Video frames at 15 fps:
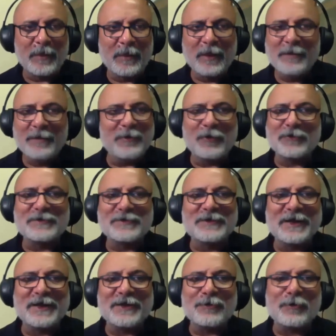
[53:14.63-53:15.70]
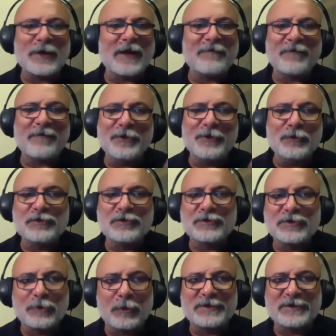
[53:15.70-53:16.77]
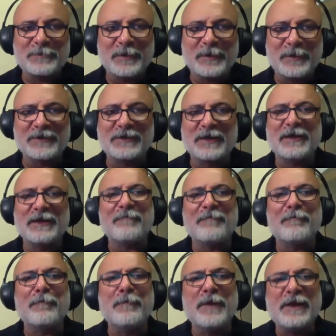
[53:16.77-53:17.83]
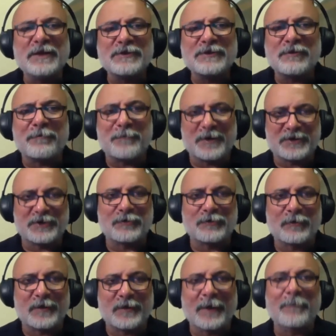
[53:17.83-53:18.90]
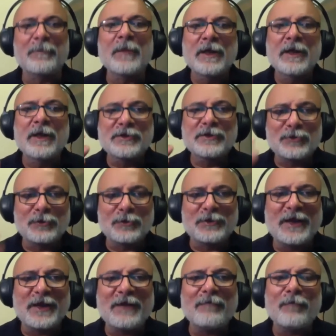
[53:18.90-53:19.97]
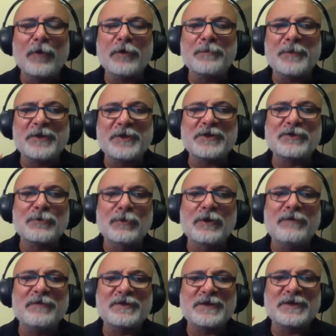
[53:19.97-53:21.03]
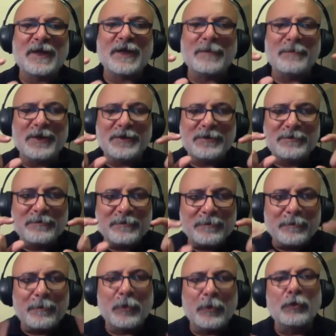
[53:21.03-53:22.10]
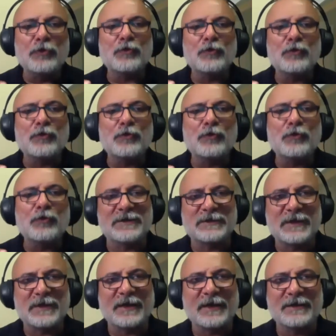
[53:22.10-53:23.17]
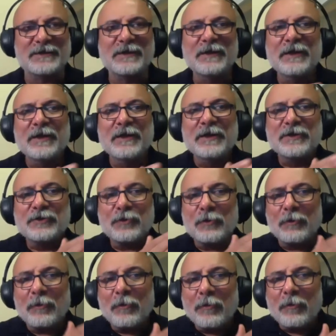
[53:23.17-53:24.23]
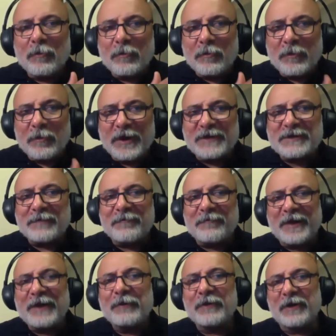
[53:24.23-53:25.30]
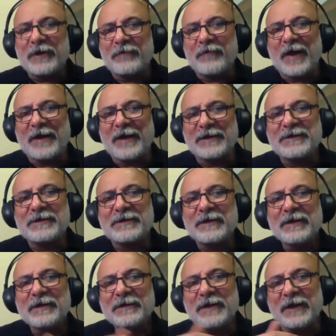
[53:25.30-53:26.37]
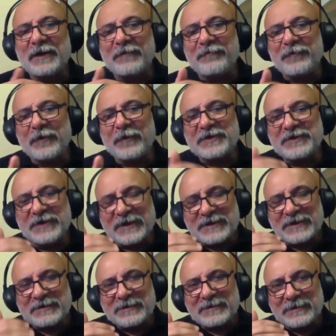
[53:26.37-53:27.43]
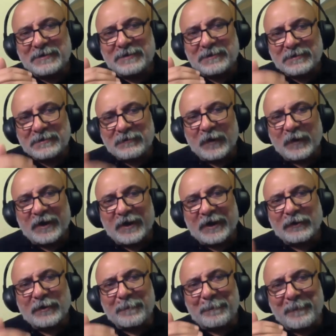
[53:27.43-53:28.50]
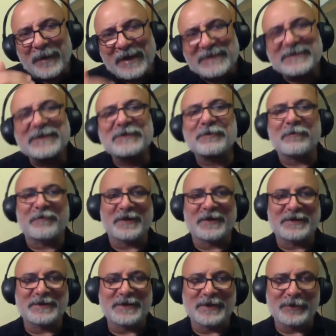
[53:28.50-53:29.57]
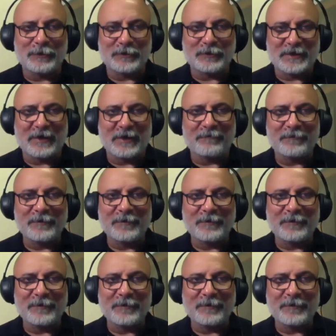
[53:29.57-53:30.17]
because they don't have a huge storage space and they have billions of pictures over there. So they want pictures only which can be blown to a certain size. So it's a very good advantage that if you are just working on the basics of editing yourself,